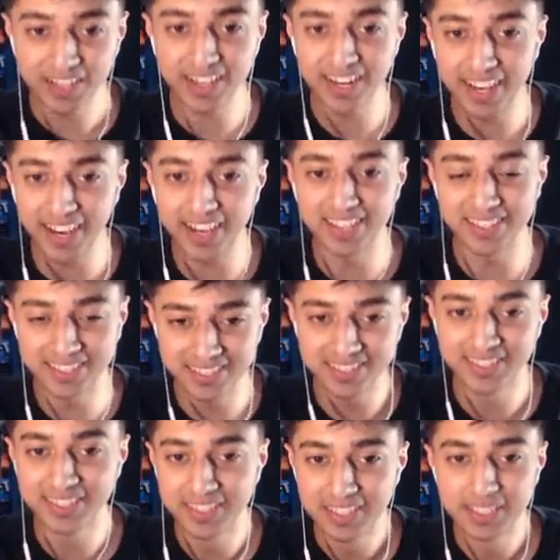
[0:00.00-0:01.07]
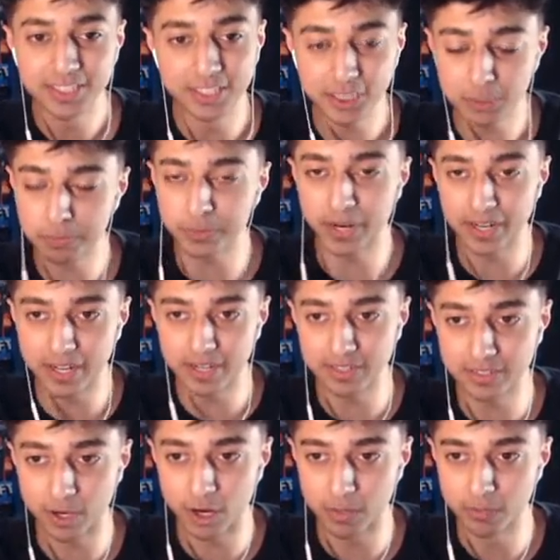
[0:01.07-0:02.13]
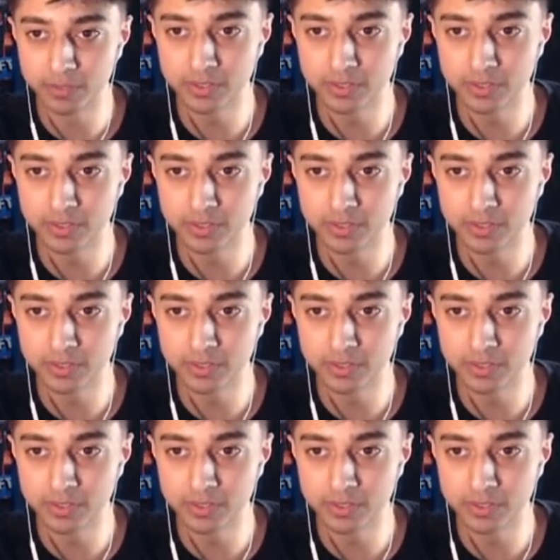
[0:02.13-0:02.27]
Hex. Just spreading his arms.